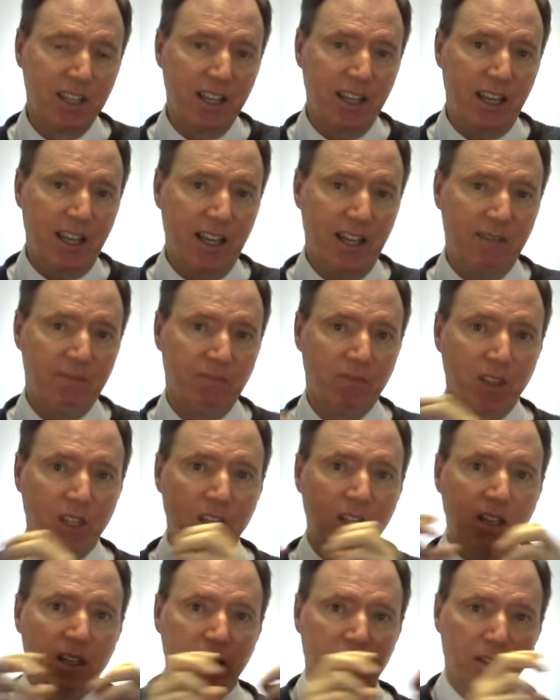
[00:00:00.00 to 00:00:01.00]
And
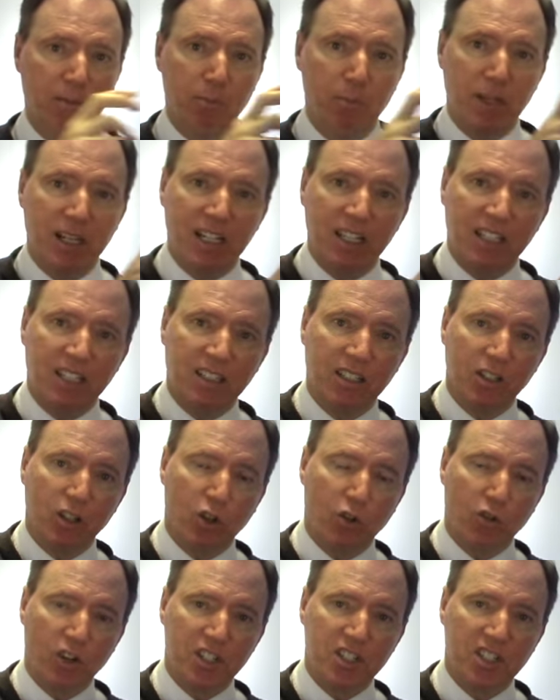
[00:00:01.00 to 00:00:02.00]
the meaning
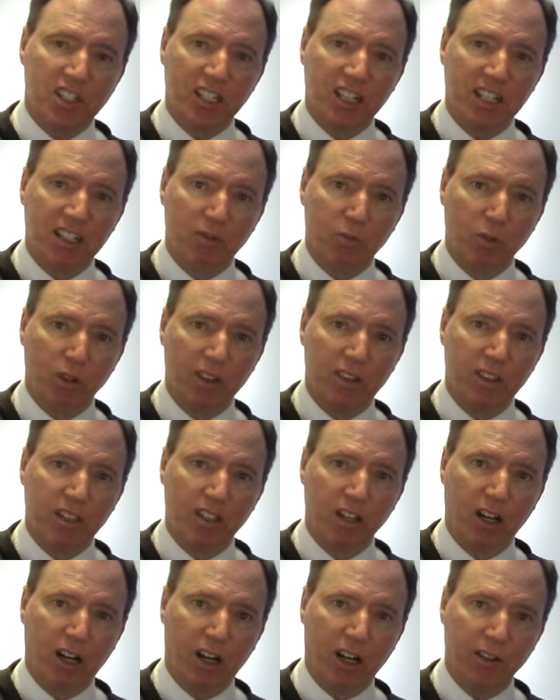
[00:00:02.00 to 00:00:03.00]
originated with
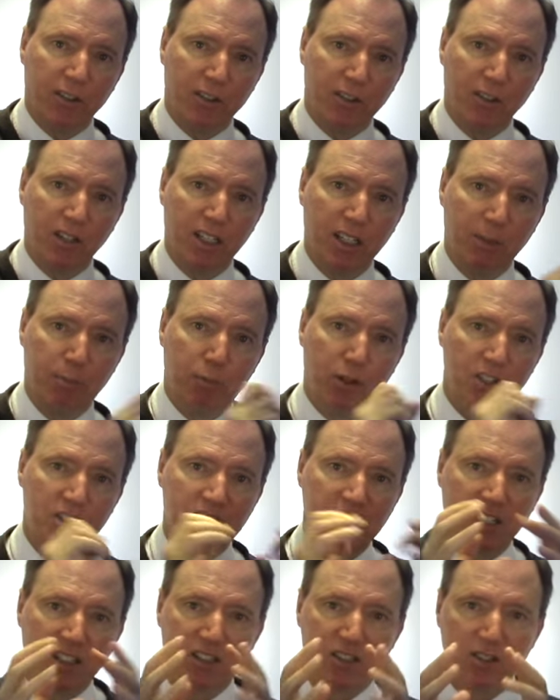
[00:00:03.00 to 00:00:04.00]
the author, he
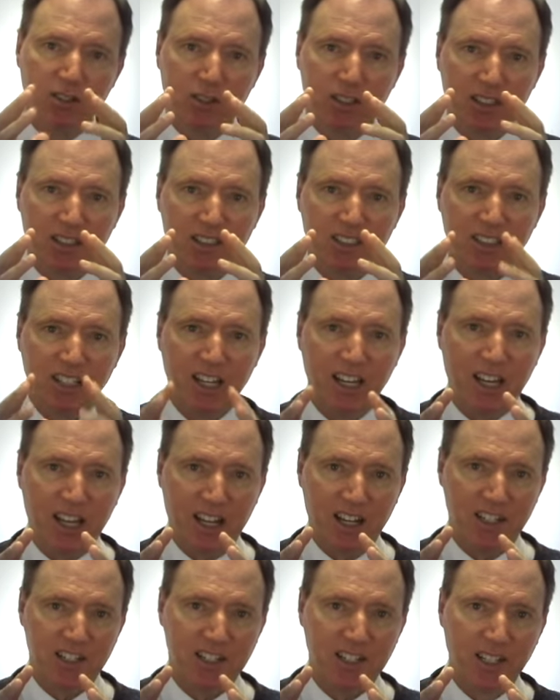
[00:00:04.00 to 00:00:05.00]
puts it into a
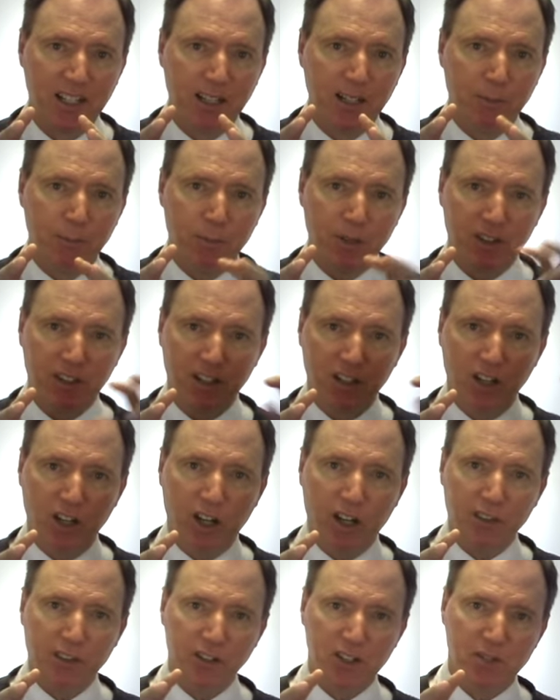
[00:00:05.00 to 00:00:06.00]
text, but the
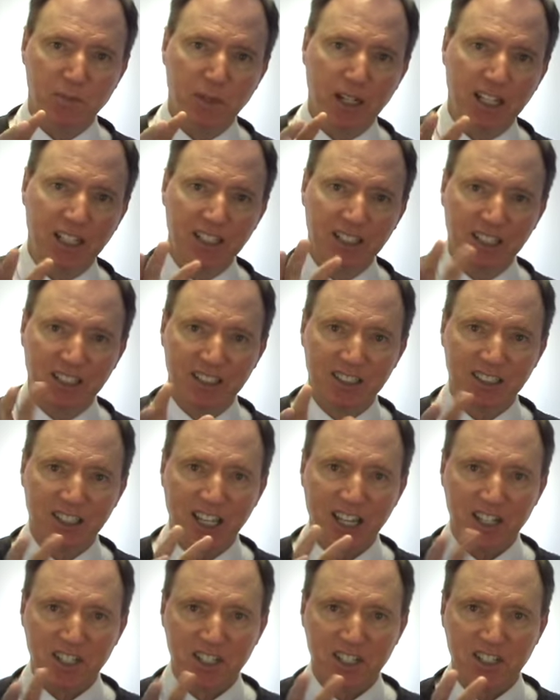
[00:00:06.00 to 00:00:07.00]
author's meaning and the
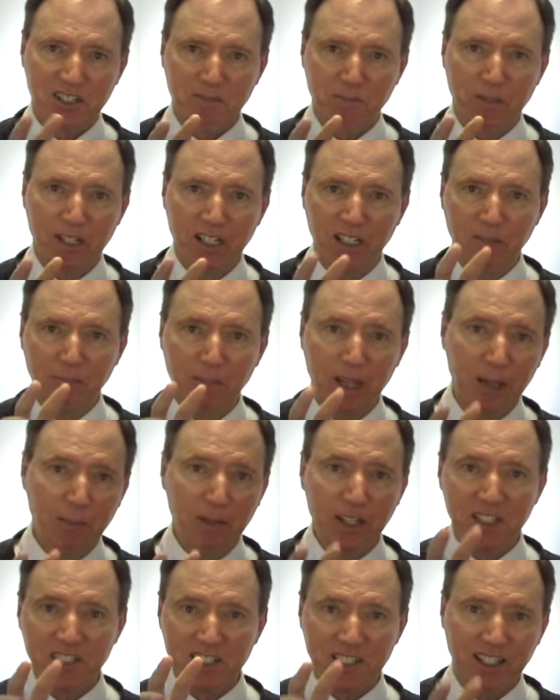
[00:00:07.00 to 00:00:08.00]
text meaning may
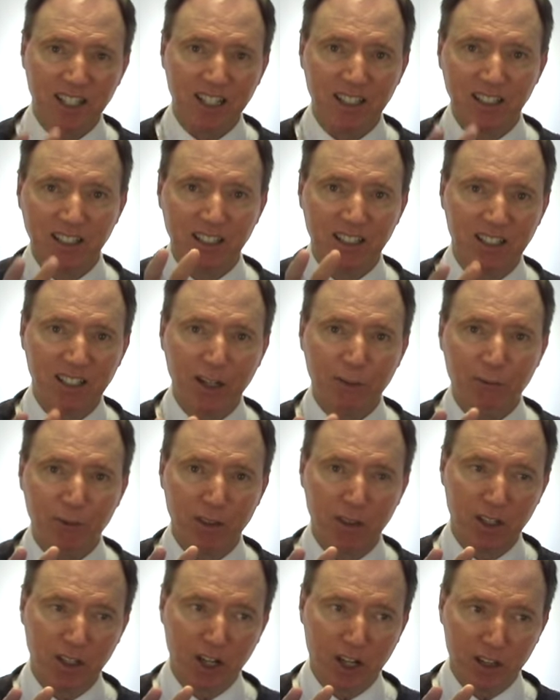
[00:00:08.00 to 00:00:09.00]
be slightly
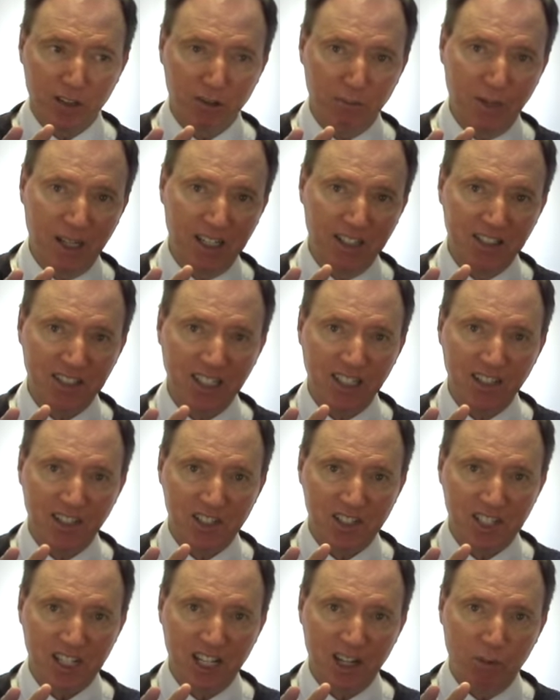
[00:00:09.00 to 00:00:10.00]
different. The author may intend
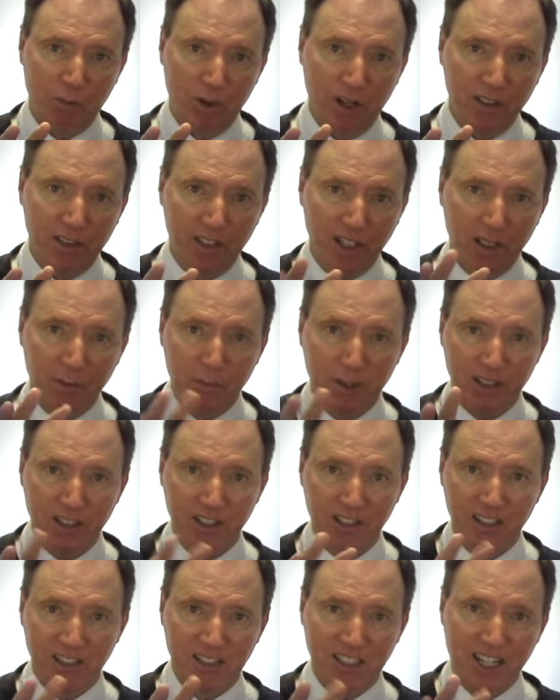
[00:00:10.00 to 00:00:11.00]
to say one thing, but
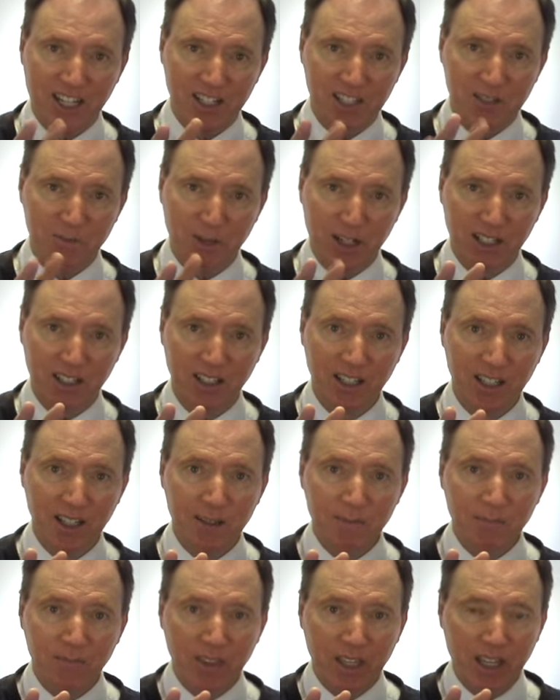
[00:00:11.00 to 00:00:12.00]
the text might,
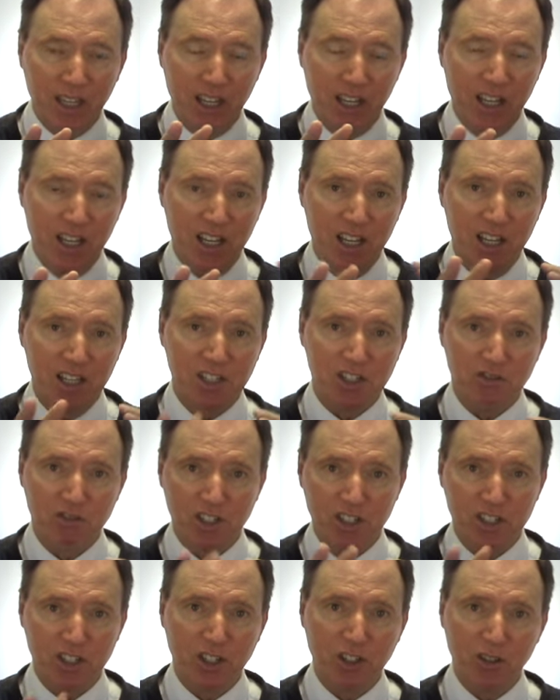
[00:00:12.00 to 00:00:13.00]
as a
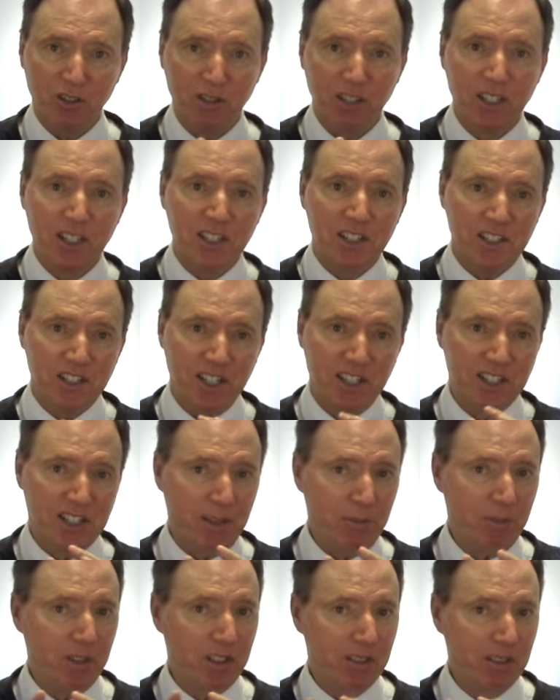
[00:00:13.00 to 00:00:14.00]
result, say
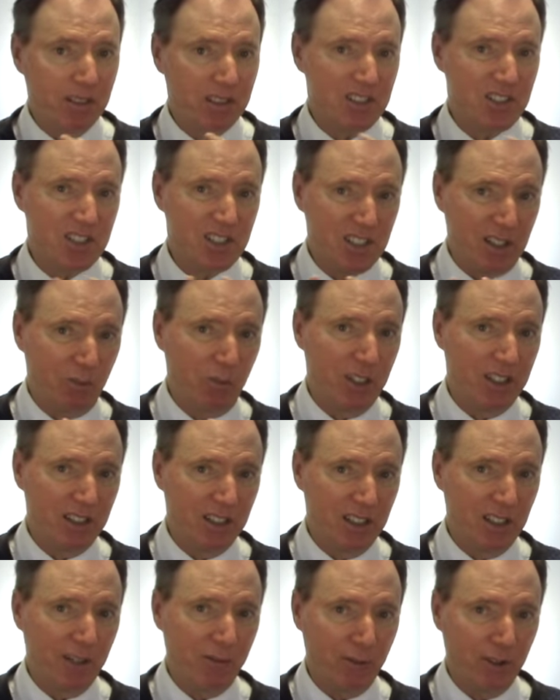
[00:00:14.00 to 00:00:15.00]
something
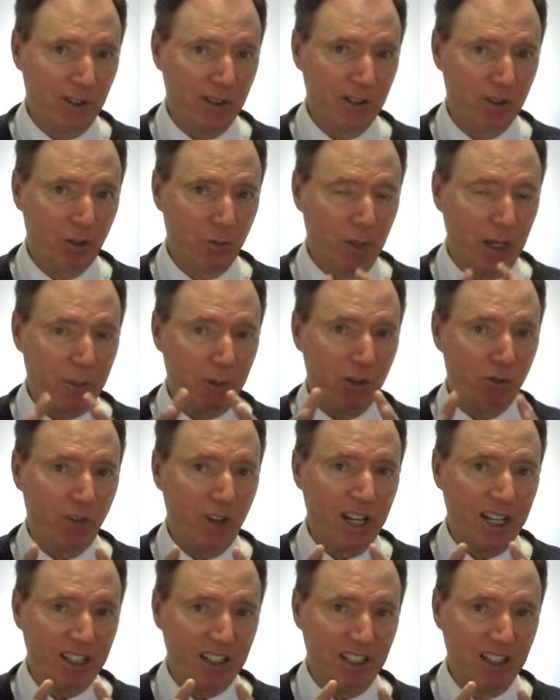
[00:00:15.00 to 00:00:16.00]
somewhat different or maybe
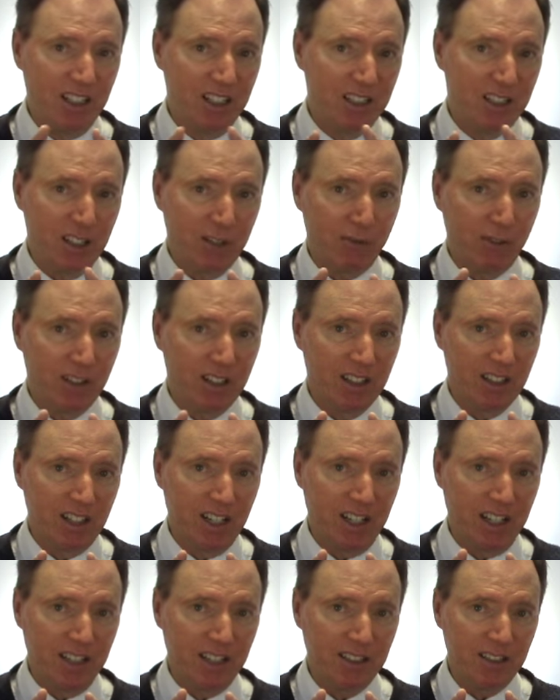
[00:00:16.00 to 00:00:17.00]
read in a different
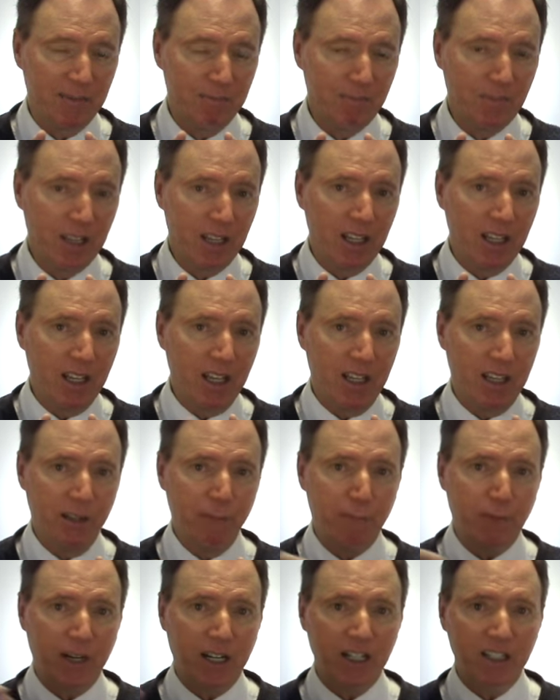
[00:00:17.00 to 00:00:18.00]
light. And
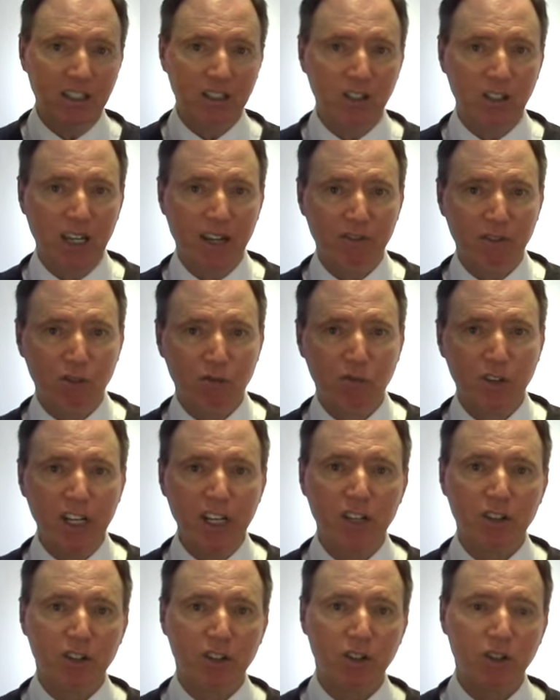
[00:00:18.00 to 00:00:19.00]
then finally, you have the
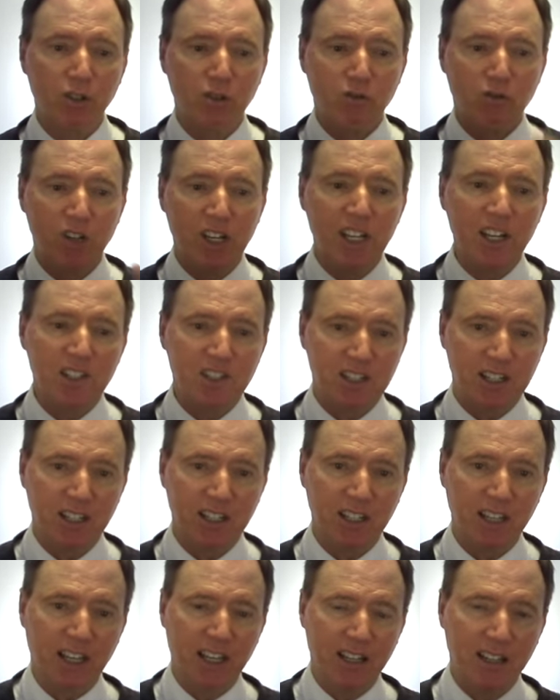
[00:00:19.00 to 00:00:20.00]
reader who reads
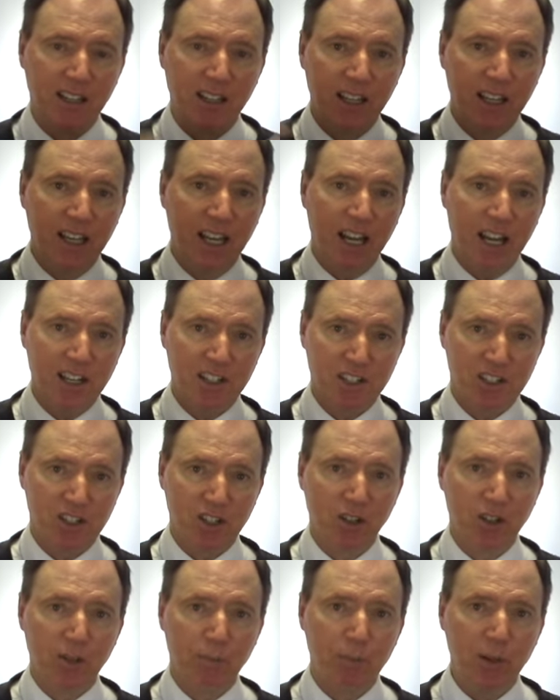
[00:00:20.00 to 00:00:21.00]
it and has his
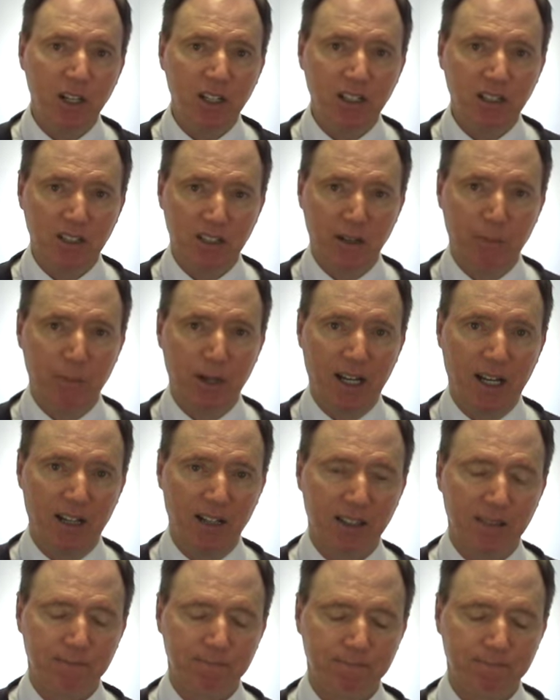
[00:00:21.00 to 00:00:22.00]
own opinion
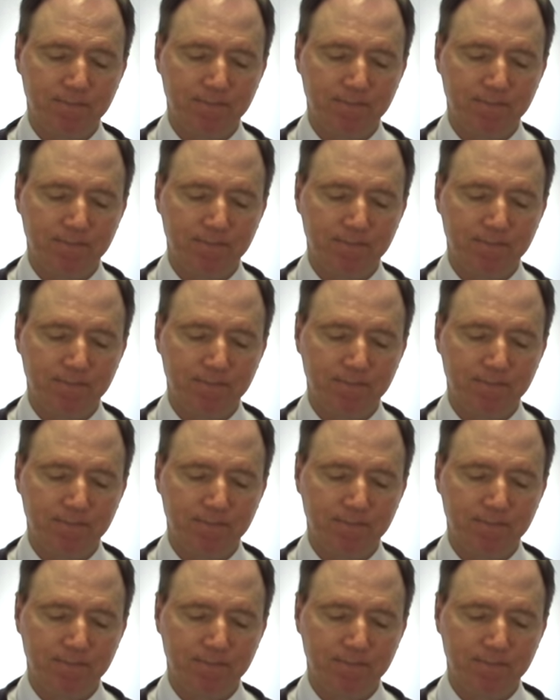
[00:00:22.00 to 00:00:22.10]
about it.